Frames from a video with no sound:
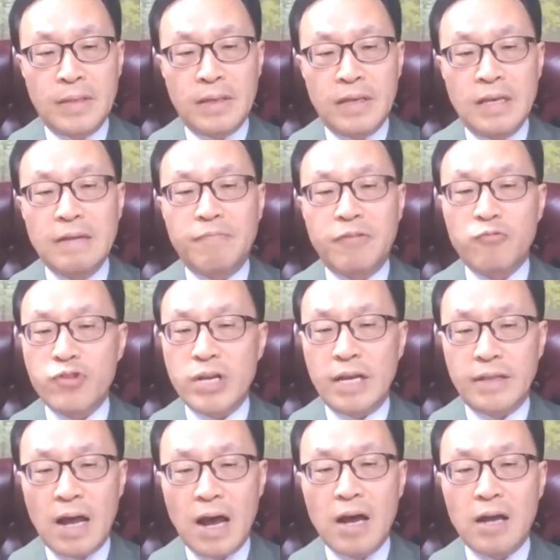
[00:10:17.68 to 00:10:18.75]
if we are
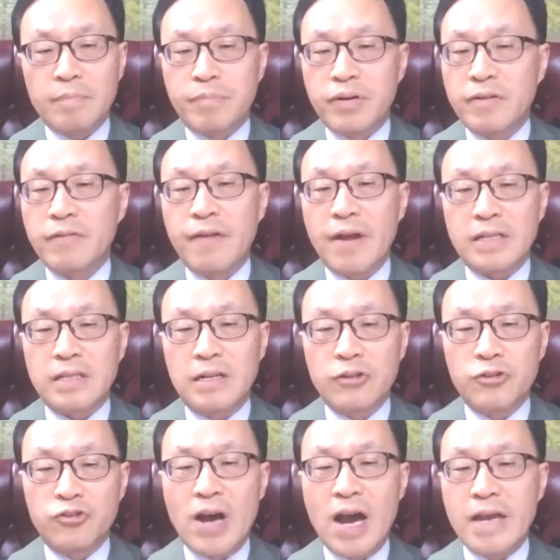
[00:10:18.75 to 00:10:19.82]
not perfectly
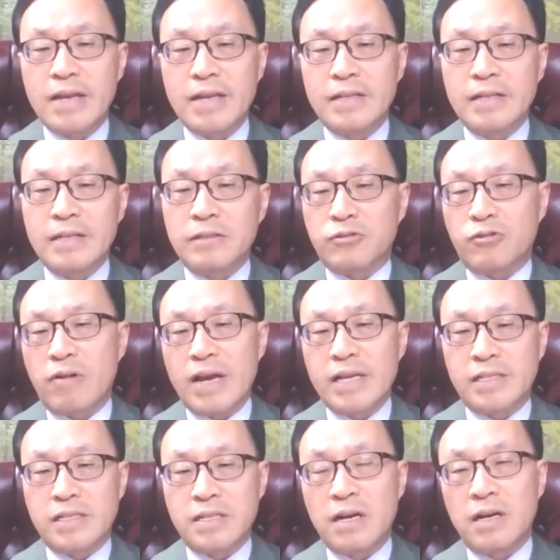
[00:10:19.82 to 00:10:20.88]
united in
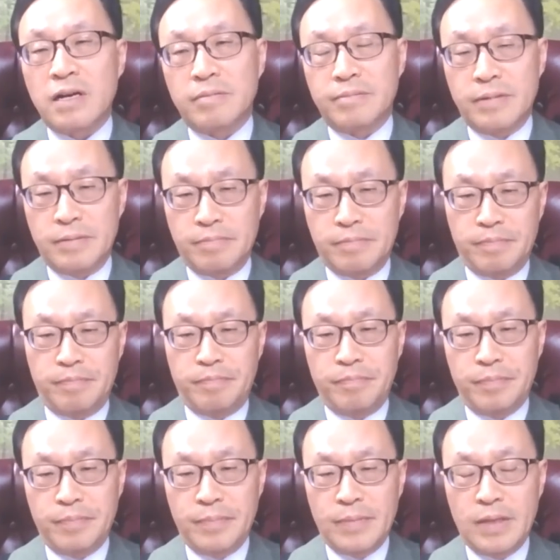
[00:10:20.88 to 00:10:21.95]
Christ's love,
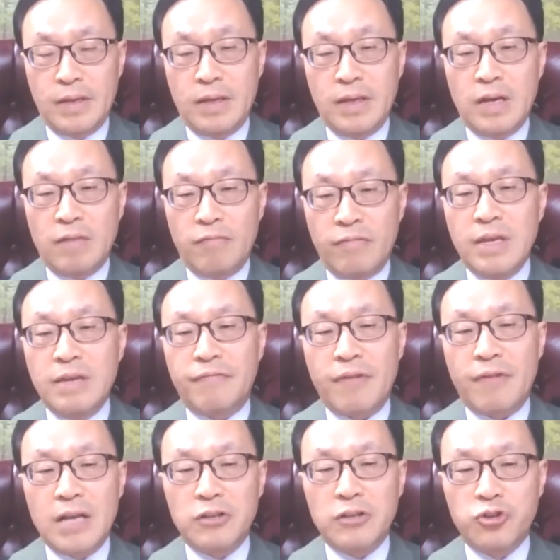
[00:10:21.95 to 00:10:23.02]
we
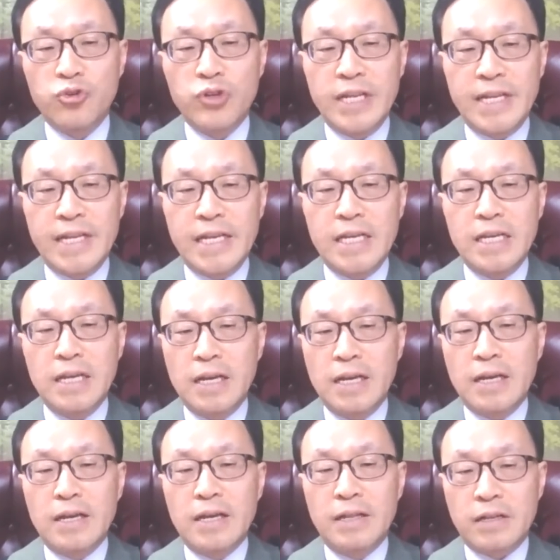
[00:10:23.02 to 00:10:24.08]
find unity
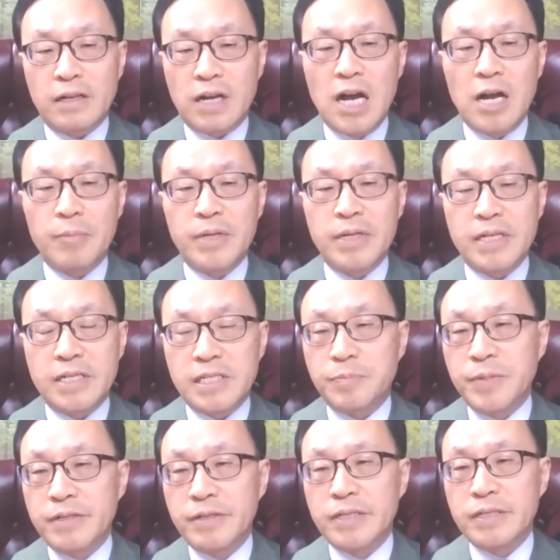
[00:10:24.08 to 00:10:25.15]
in the common
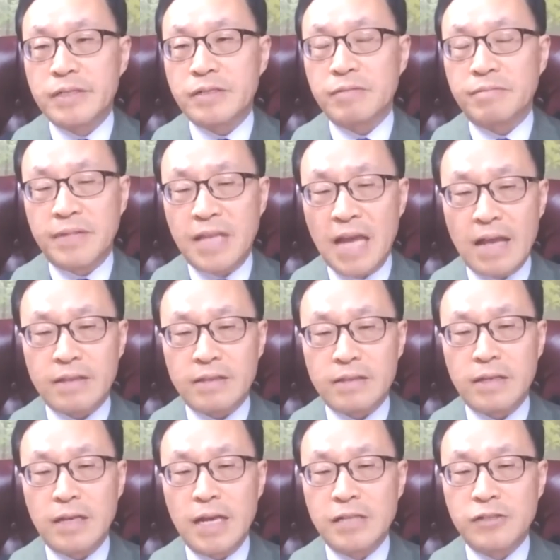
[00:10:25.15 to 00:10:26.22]
experience of
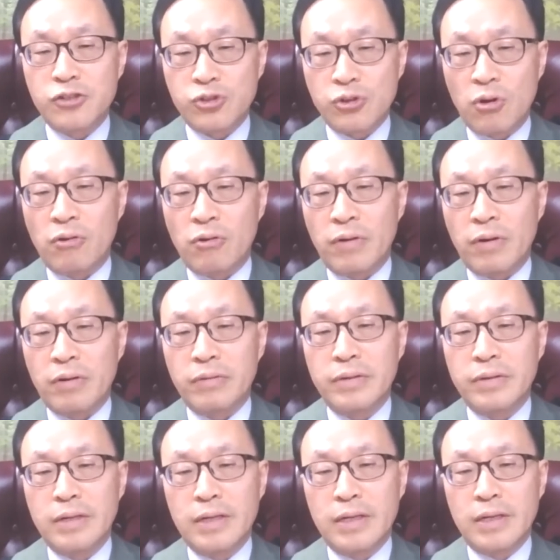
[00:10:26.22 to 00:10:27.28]
death and sorrow
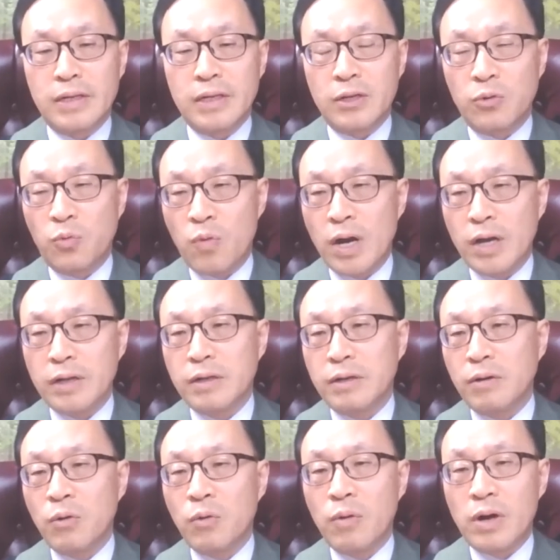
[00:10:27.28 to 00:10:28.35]
in one
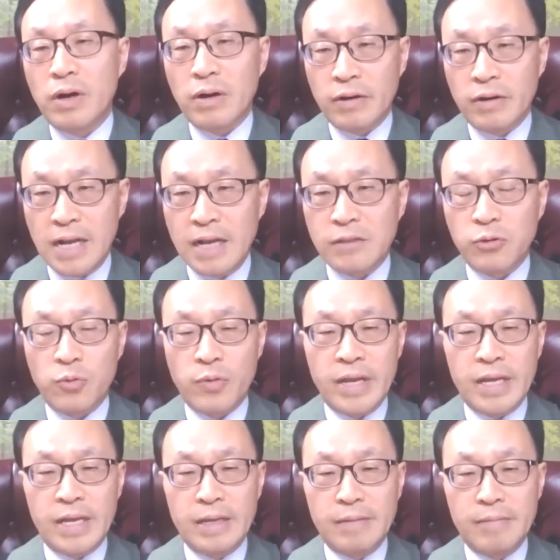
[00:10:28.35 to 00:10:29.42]
or another
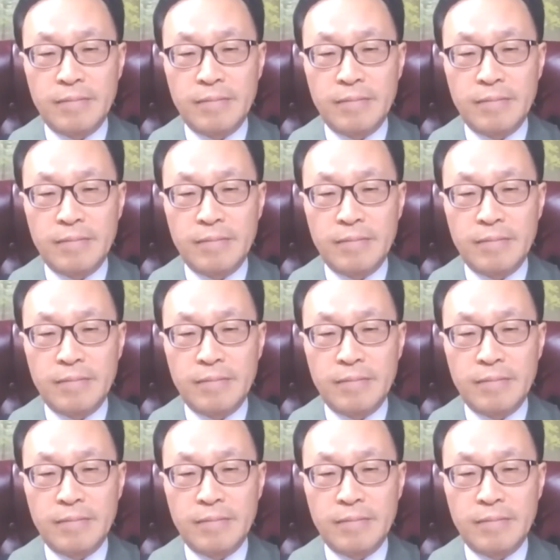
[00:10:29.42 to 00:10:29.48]
way.